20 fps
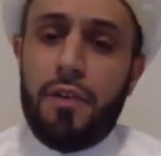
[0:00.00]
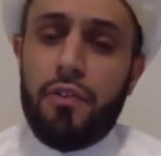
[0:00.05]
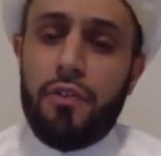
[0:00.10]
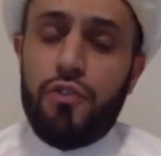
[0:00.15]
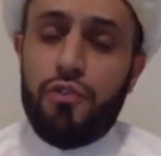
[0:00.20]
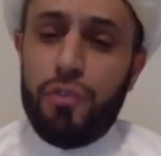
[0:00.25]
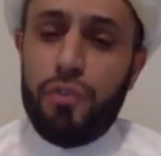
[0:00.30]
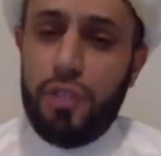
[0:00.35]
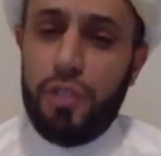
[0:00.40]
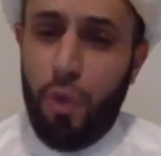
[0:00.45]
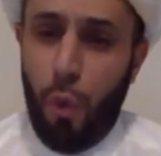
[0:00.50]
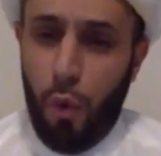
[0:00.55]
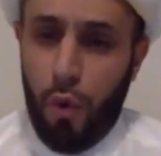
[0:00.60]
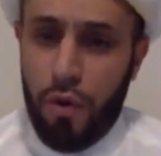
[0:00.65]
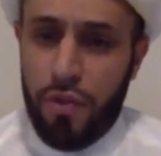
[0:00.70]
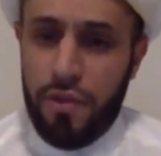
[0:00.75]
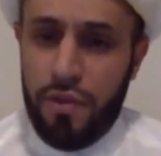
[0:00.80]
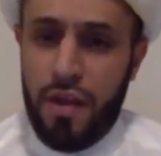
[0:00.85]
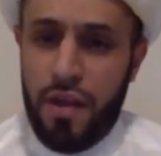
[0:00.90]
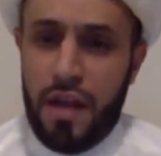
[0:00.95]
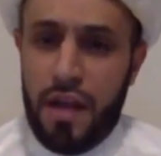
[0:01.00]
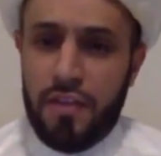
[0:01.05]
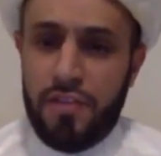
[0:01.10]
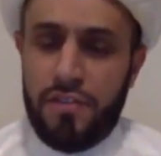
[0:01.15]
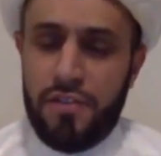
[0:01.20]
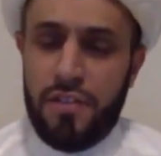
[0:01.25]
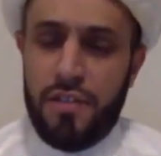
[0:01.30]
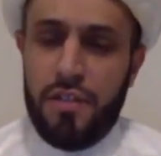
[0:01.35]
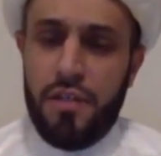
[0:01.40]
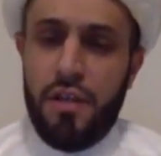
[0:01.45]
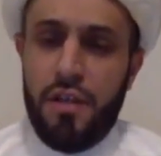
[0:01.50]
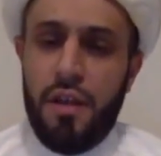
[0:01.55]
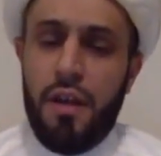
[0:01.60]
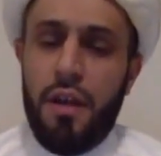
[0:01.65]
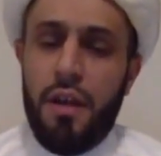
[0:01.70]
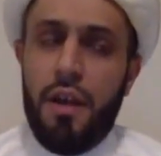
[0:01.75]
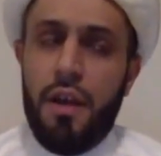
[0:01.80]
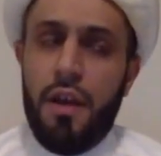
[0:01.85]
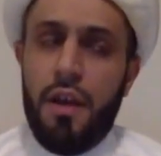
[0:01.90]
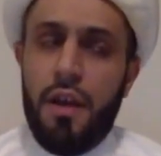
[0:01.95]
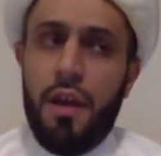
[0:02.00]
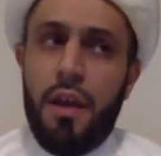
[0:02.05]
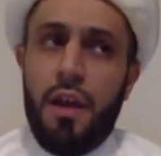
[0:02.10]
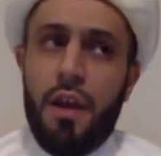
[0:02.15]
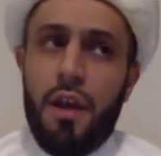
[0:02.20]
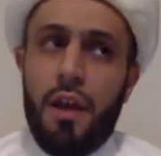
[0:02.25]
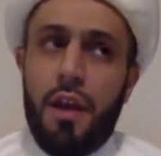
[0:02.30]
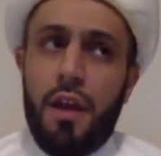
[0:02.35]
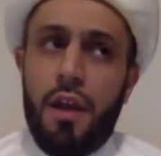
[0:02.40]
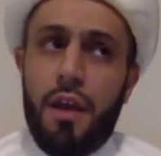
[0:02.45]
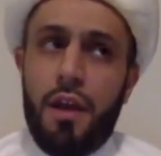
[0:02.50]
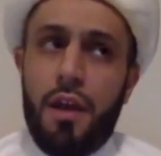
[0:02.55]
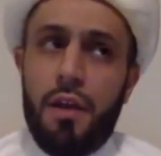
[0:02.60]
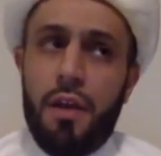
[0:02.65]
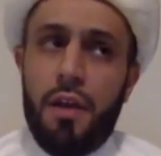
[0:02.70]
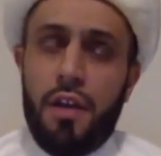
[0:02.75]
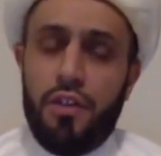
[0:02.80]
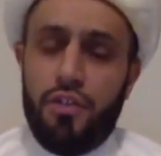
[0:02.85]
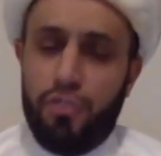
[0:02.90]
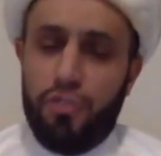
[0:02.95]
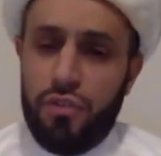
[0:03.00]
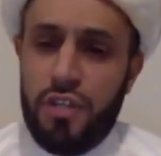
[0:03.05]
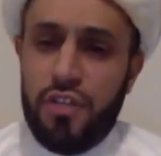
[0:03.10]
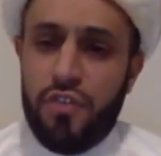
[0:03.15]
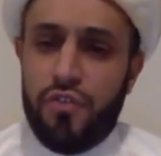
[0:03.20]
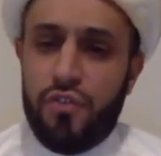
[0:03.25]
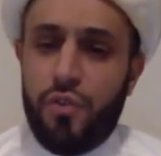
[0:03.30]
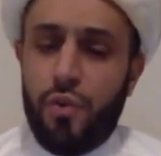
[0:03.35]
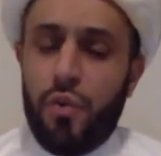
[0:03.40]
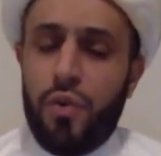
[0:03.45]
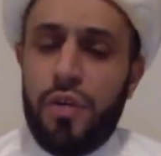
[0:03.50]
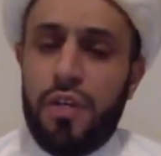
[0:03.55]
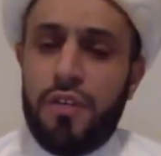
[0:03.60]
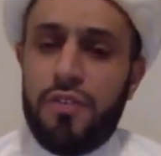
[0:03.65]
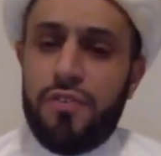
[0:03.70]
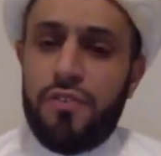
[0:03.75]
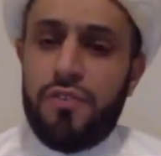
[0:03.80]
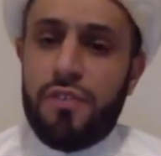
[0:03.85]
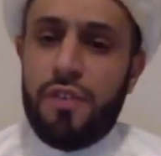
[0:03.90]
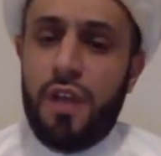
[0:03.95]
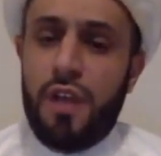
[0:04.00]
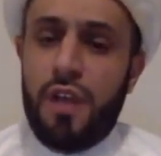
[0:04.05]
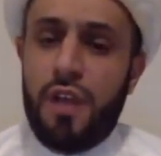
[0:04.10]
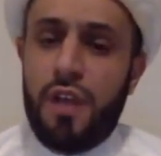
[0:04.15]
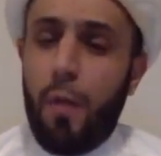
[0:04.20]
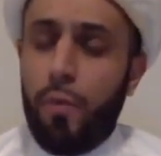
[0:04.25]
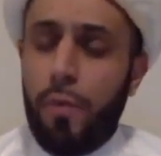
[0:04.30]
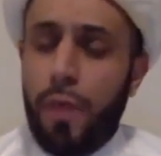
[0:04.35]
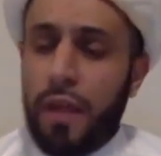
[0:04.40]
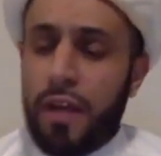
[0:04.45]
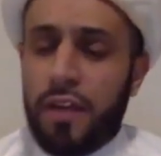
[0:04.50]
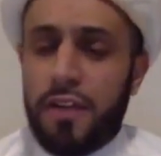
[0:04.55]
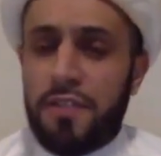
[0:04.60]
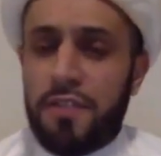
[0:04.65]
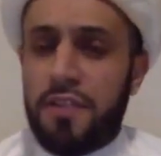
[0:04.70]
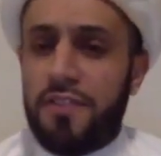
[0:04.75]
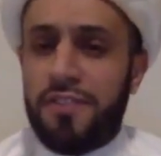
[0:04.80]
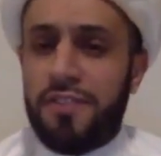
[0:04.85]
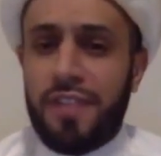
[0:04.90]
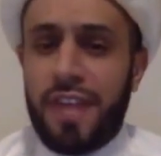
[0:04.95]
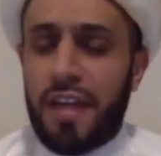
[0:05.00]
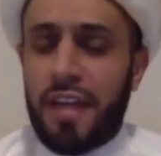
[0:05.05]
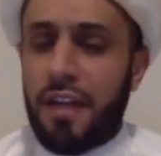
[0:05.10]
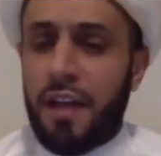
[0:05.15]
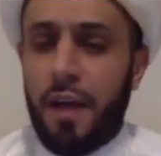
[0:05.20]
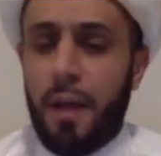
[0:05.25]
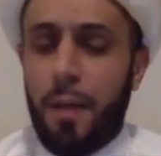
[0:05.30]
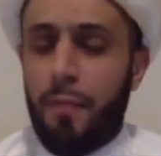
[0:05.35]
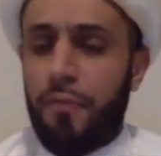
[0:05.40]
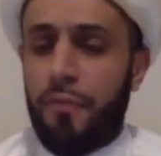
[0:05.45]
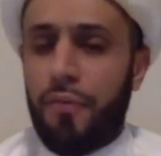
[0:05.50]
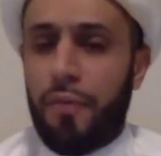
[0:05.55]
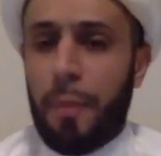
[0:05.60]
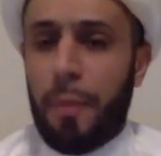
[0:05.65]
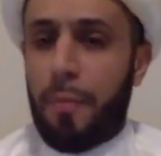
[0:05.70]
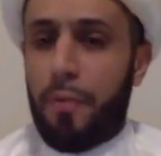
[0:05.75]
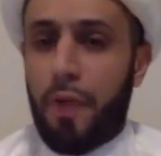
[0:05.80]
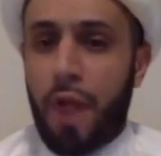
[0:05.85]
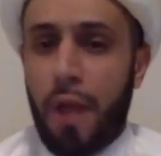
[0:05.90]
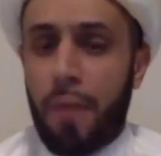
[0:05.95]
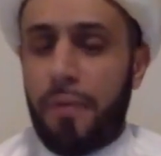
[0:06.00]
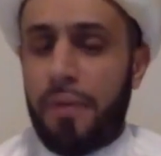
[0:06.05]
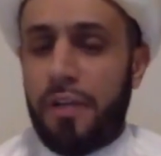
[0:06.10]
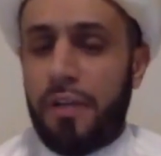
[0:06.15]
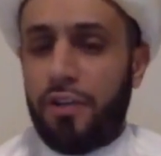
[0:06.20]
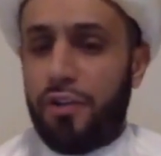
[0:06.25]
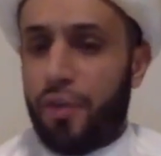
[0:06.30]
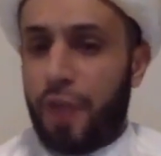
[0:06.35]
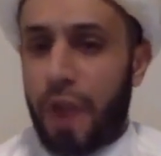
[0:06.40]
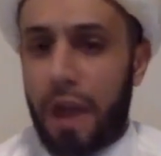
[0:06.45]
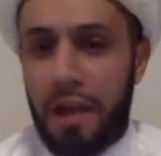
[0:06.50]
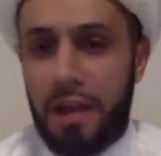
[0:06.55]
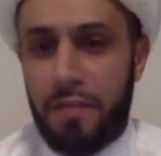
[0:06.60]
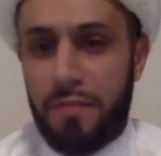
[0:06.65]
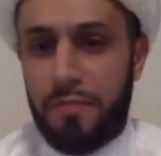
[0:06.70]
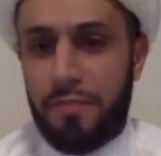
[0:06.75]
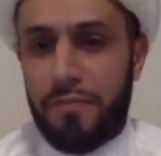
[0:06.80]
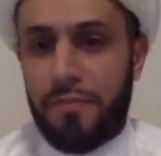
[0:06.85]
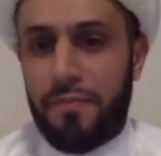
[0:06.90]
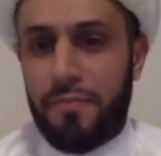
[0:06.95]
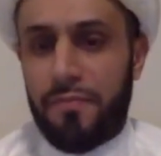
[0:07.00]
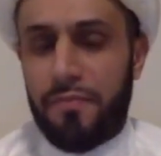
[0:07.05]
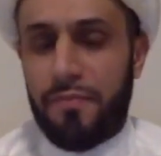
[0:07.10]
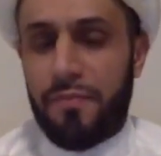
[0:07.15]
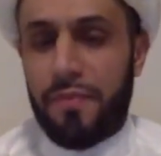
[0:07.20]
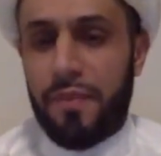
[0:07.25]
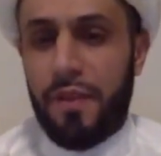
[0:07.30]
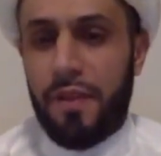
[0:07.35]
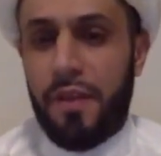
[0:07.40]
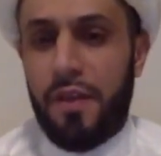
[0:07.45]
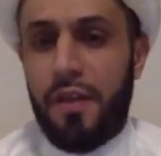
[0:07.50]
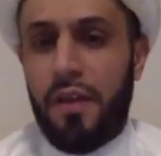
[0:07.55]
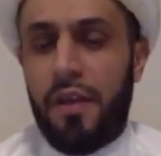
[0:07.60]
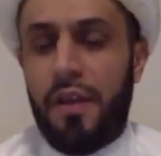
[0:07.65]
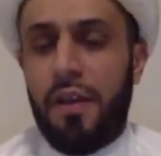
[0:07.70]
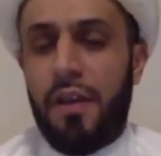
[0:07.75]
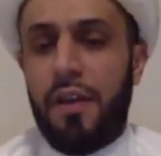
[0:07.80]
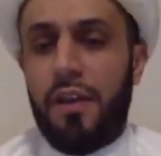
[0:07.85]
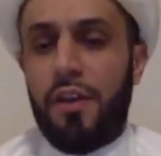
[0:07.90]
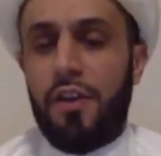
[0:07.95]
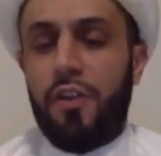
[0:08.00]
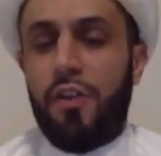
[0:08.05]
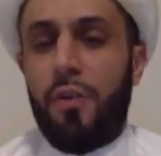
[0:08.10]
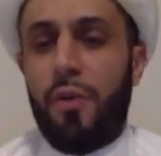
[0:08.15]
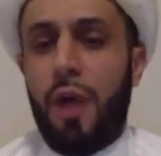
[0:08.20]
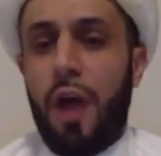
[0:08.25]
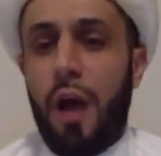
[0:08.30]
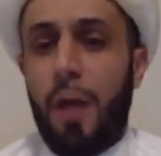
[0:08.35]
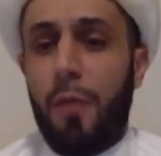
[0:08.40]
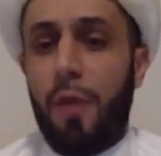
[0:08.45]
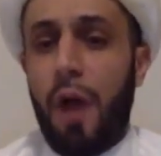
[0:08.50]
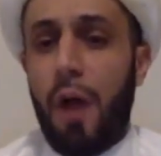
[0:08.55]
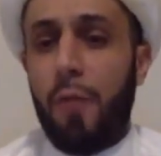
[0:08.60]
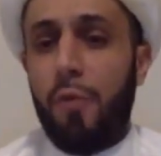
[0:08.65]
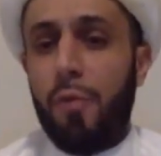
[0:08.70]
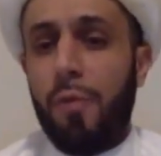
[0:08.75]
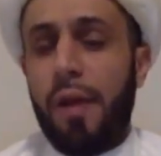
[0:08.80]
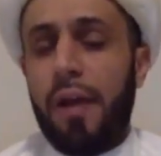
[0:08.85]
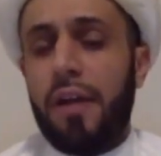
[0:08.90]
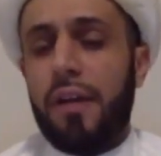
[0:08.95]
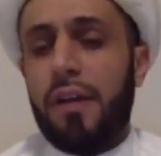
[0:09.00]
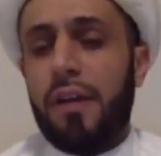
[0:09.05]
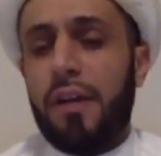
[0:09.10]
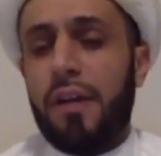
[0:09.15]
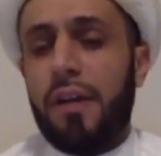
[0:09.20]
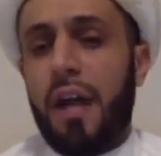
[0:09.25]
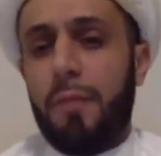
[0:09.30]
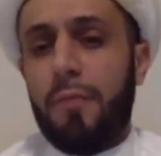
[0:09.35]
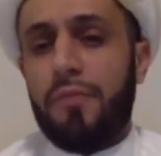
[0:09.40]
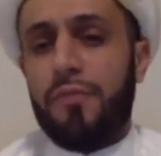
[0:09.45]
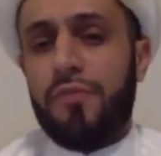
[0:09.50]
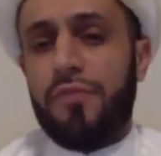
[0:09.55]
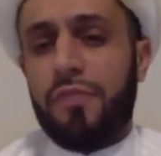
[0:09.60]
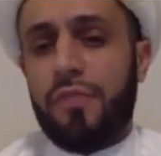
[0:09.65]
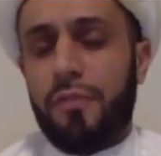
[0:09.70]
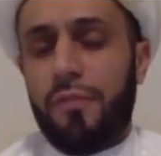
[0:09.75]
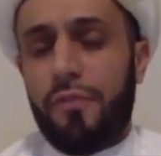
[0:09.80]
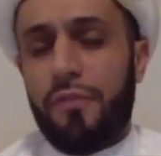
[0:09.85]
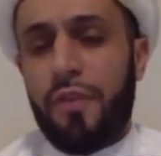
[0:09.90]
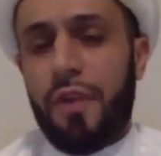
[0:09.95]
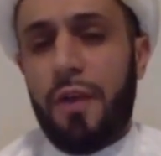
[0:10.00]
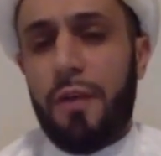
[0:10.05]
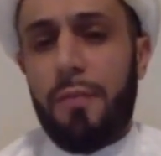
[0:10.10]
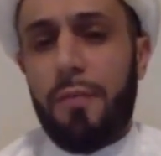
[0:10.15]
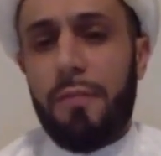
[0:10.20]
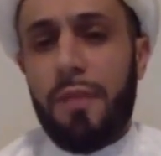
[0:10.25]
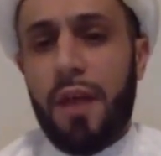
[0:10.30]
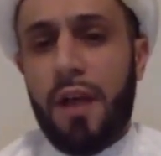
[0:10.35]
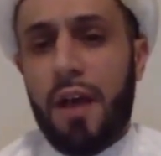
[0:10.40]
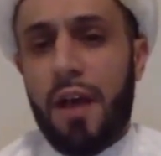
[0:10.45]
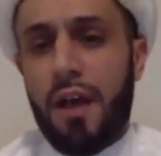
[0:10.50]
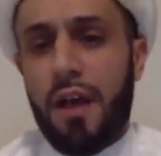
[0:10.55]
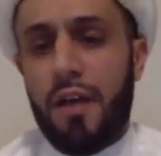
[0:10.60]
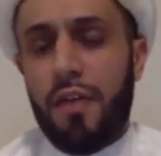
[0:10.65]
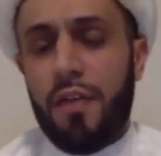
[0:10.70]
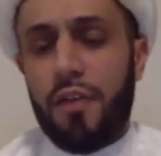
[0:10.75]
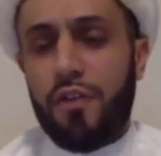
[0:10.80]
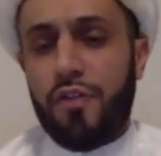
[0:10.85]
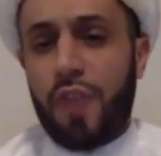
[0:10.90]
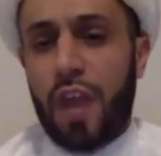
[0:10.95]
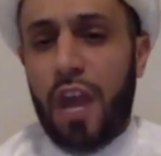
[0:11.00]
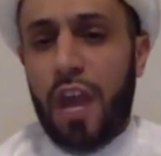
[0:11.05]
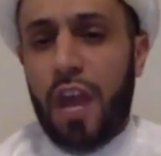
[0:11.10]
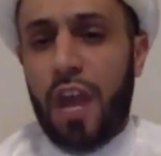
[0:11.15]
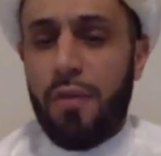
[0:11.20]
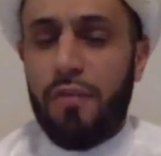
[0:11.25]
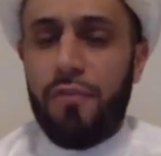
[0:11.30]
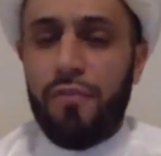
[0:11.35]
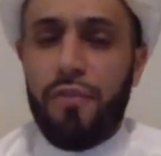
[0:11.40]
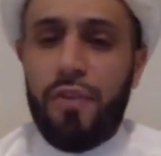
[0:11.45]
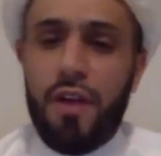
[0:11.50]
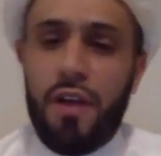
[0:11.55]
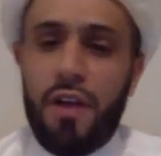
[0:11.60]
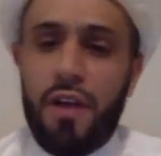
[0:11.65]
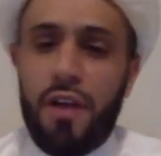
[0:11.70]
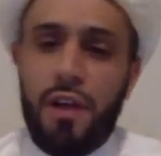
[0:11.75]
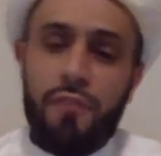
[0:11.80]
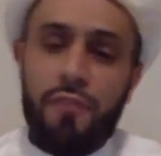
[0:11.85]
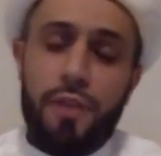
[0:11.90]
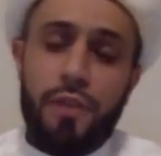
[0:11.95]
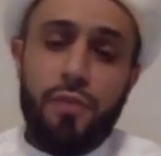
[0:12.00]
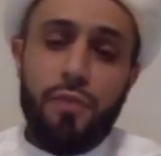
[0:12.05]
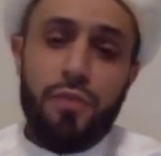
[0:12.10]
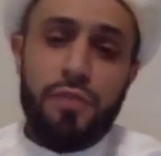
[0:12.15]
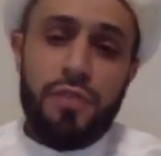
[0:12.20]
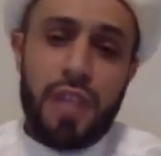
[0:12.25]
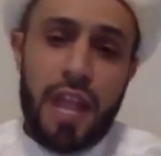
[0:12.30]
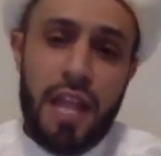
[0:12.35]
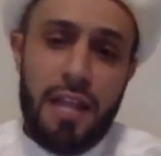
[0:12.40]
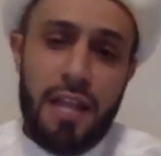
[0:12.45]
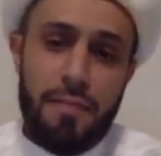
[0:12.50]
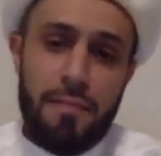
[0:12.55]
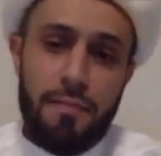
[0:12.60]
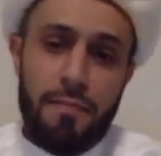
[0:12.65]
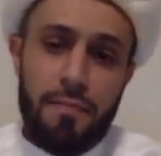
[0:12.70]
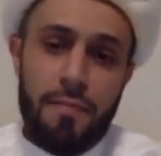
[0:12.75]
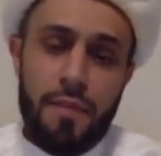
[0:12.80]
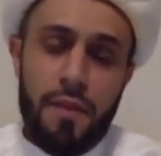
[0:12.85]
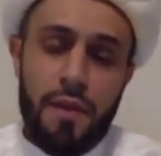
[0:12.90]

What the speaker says: Sunni orthodoxy and Sunni historians, Abu Bakr does not come from a prominent tribe. You know, Abu Bakr comes from the tribe of Banu Taym.